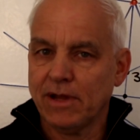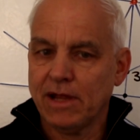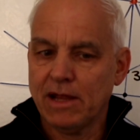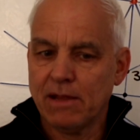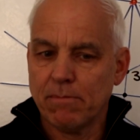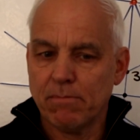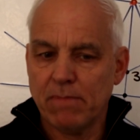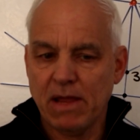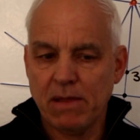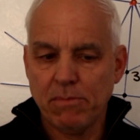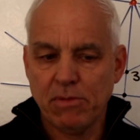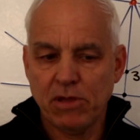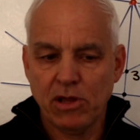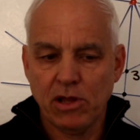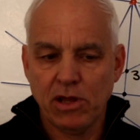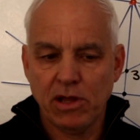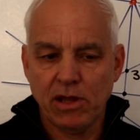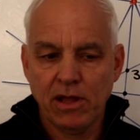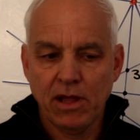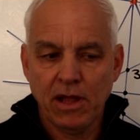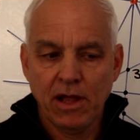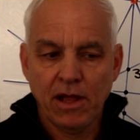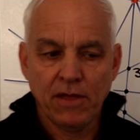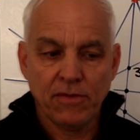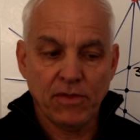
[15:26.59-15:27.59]

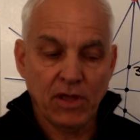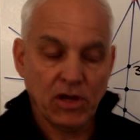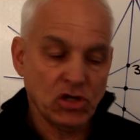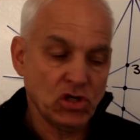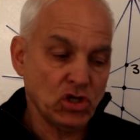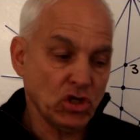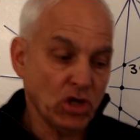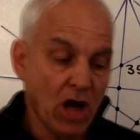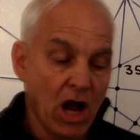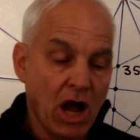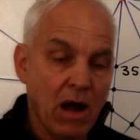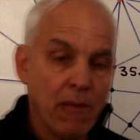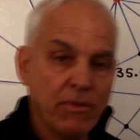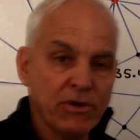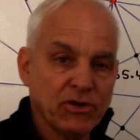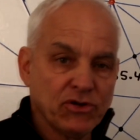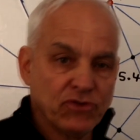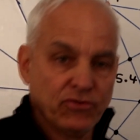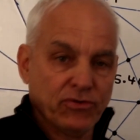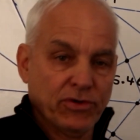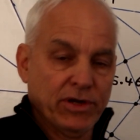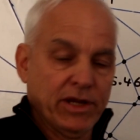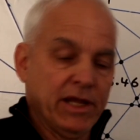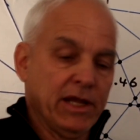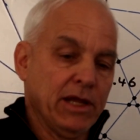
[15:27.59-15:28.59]
Maybe the
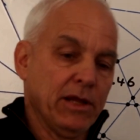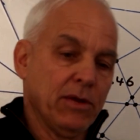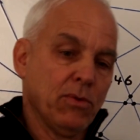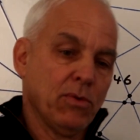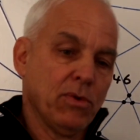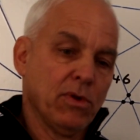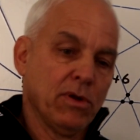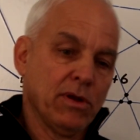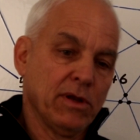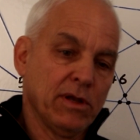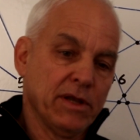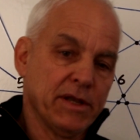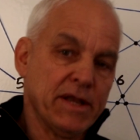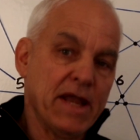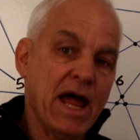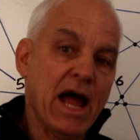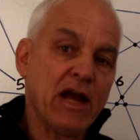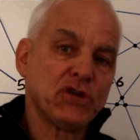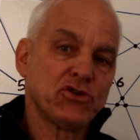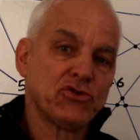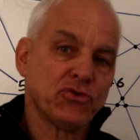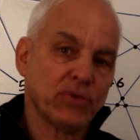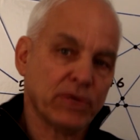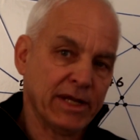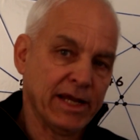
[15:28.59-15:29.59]
geometry will
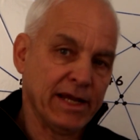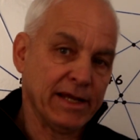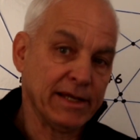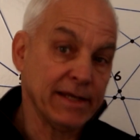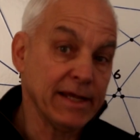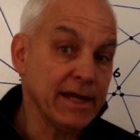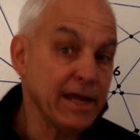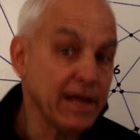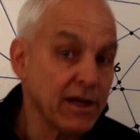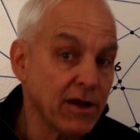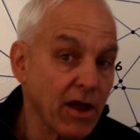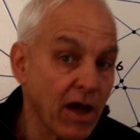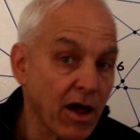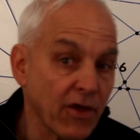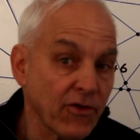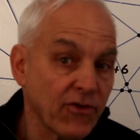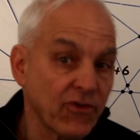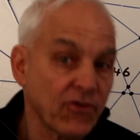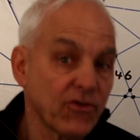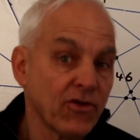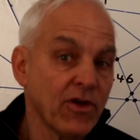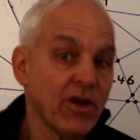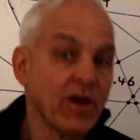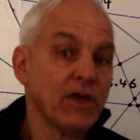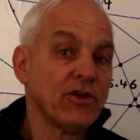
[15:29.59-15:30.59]
naturally lead
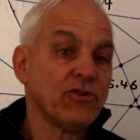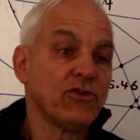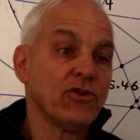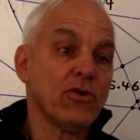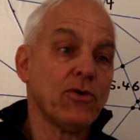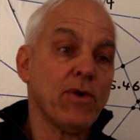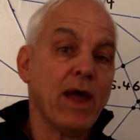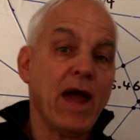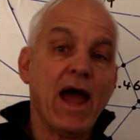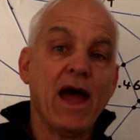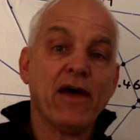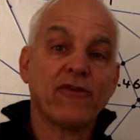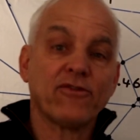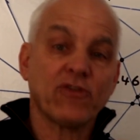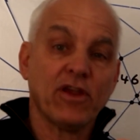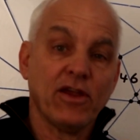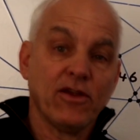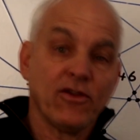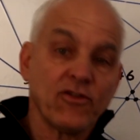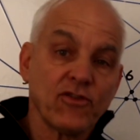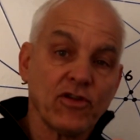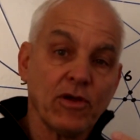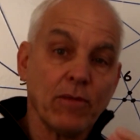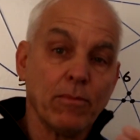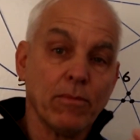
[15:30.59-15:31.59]
us to asking
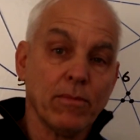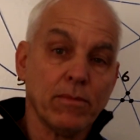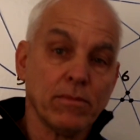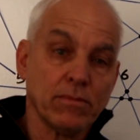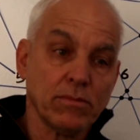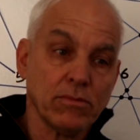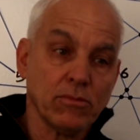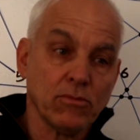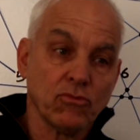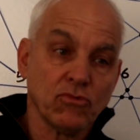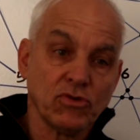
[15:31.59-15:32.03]
some